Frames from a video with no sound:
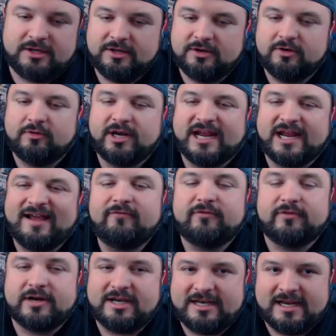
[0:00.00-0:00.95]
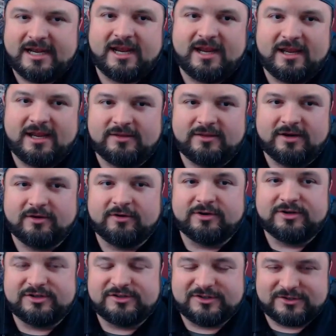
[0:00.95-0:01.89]
you know what? Every day
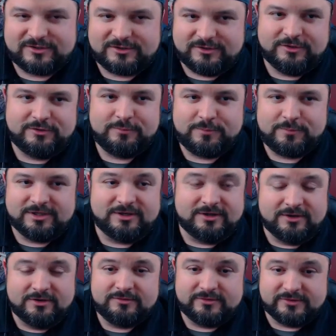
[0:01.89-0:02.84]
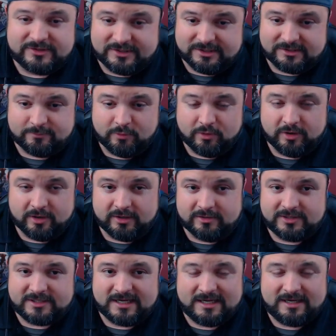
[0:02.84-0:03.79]
there is stupid news that's more
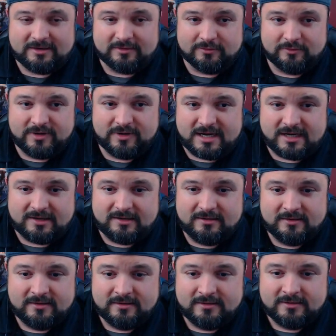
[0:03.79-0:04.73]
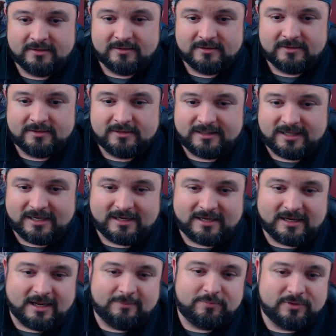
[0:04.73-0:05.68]
entertaining to read.
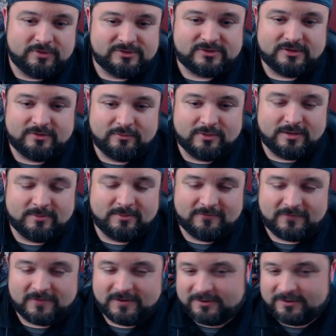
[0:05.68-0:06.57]
Like, I posted one on my